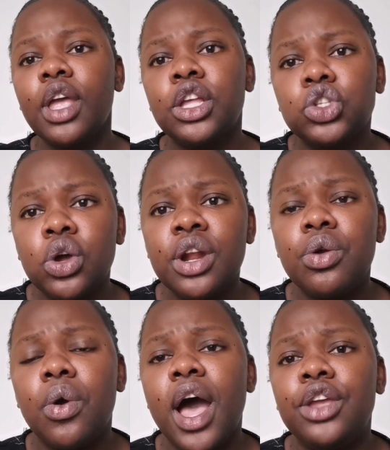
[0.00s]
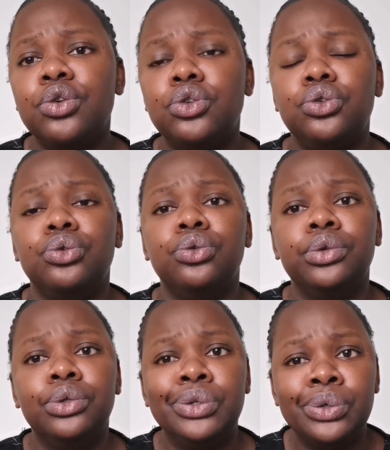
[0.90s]
It's going to require you to
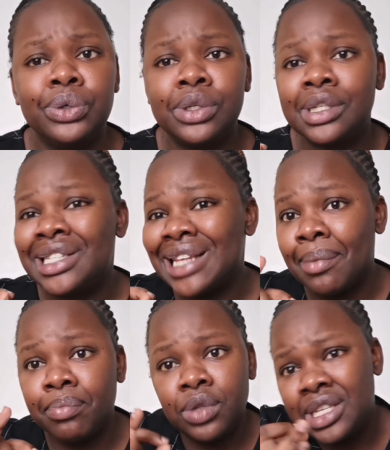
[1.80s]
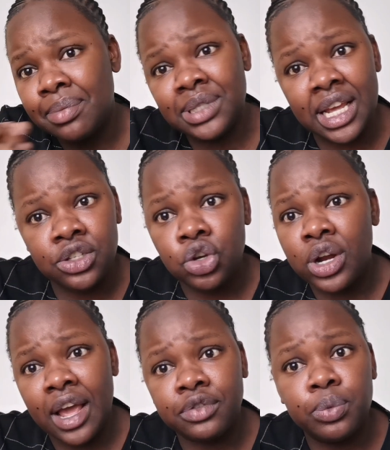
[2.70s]
do some days you're going
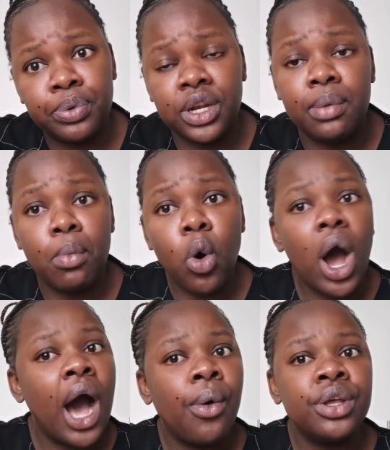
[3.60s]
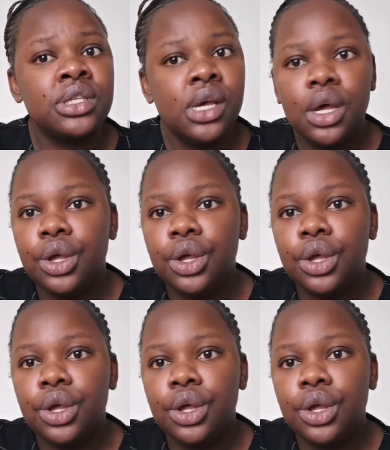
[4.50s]
to have to put in more hours.